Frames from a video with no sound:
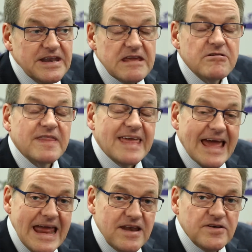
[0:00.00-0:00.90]
nearing
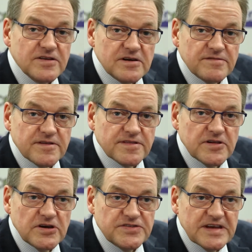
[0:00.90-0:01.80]
the end of the
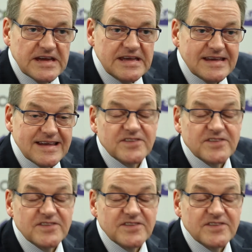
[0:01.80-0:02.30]
third day.